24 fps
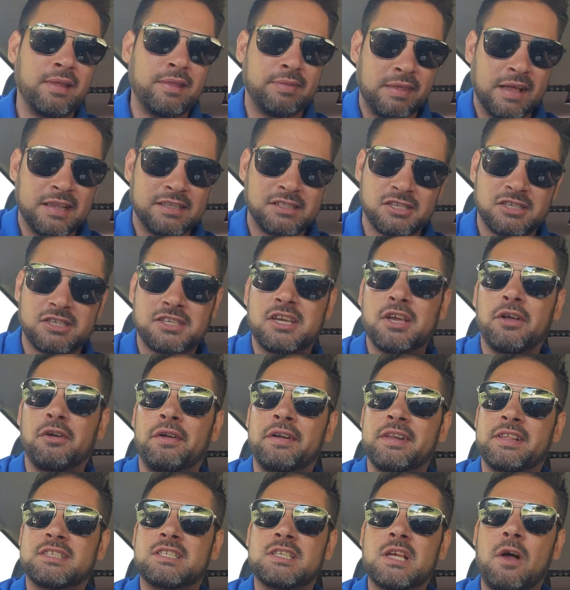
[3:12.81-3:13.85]
that's a skill
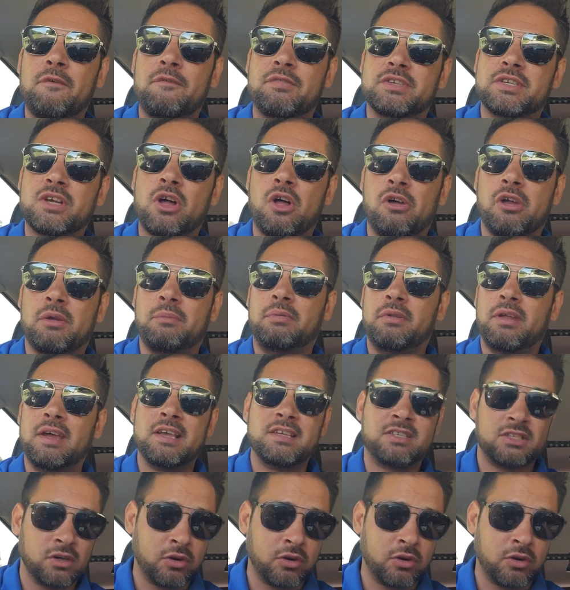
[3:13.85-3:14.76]
in itself, is calling plays.